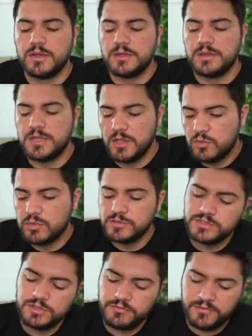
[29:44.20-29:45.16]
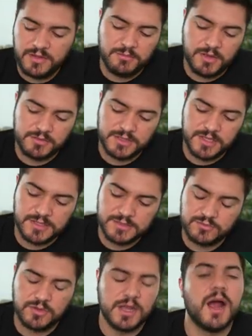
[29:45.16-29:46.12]
The crucial thing about
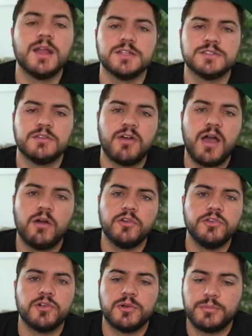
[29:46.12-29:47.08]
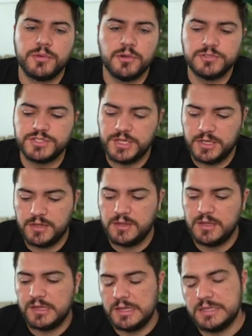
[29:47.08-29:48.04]
this, regardless of how you're approaching,
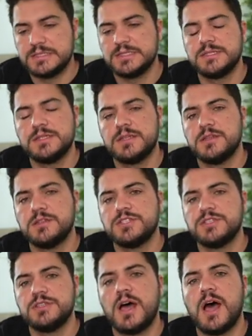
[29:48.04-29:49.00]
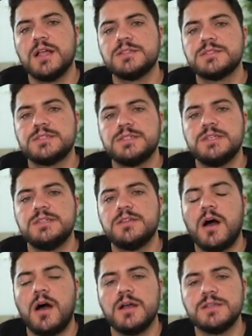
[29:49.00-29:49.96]
is to not see
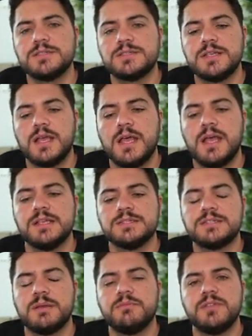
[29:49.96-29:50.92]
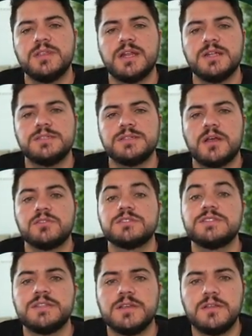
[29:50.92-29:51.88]
docs as something that is
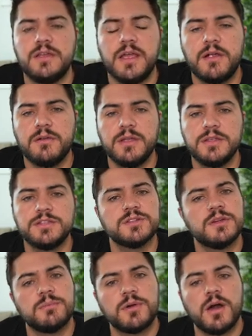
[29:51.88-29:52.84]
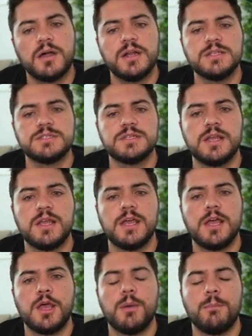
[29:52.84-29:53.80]
auxiliary to the product,
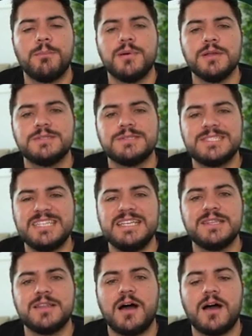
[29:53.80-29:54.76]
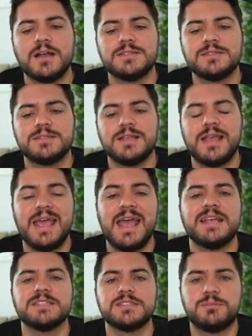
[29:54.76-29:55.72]
but seeing docs
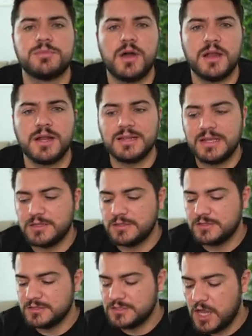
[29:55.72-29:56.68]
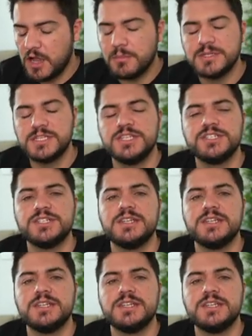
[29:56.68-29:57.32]
as the product, like documentation